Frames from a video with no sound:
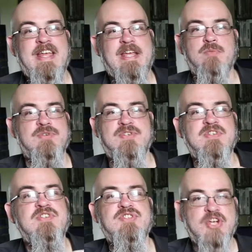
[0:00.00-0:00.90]
it was
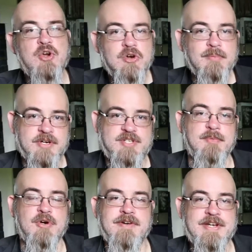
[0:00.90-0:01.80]
so much
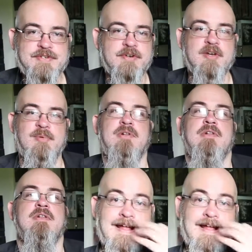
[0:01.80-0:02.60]
more enjoyable.